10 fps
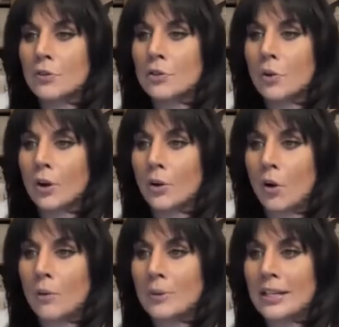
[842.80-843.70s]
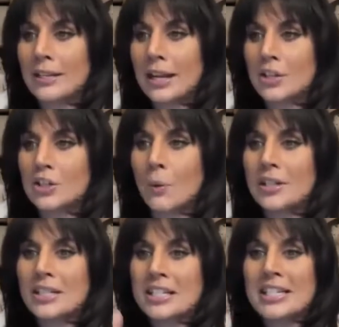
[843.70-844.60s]
of New York, Albany, that is
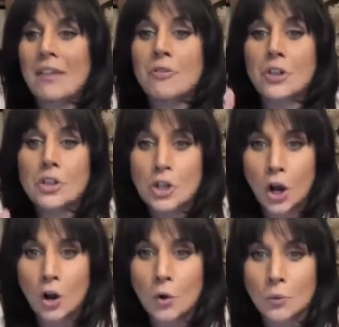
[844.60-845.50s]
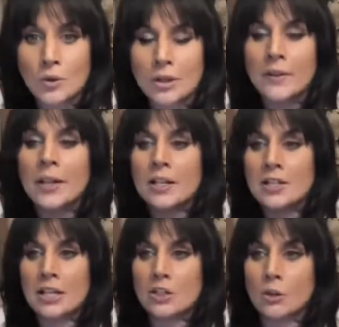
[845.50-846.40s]
going to set the tone,
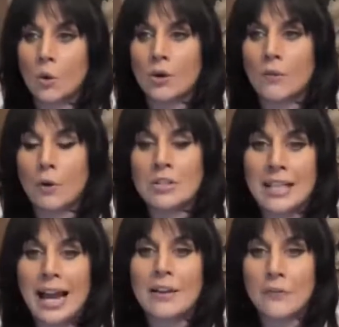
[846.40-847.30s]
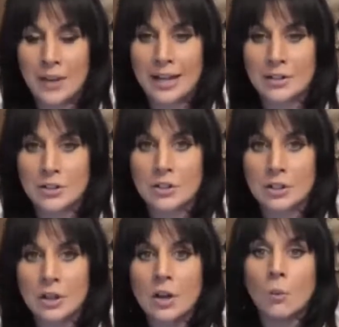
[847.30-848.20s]
says the Lord of hosts. That event
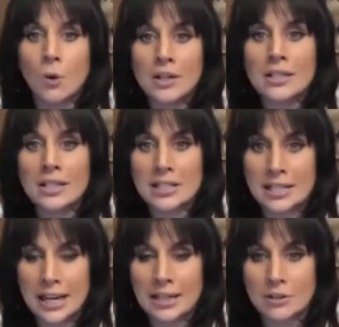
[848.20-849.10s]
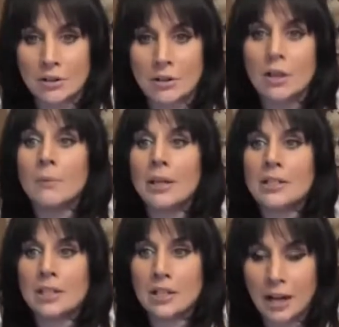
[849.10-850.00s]
was this scandal
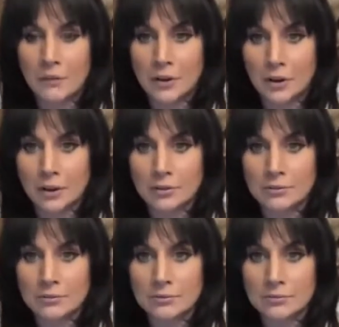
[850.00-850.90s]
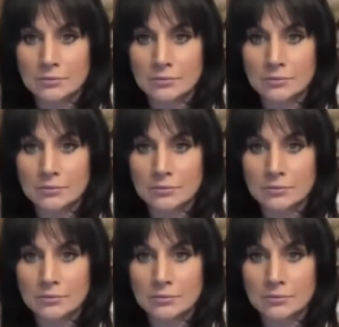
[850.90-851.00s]
because the governor